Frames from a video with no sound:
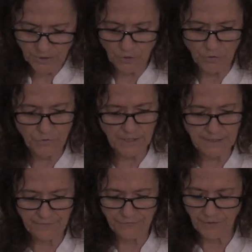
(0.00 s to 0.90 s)
you go
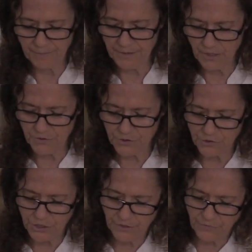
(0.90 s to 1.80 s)
directly from the
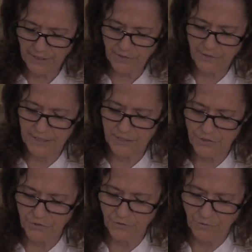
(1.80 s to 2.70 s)
ozone generator
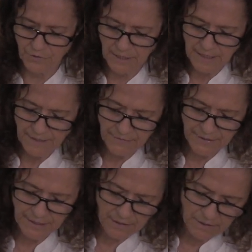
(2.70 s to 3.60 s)
into
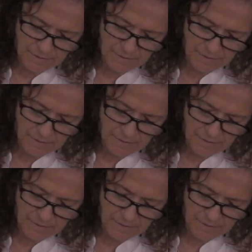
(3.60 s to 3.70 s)
the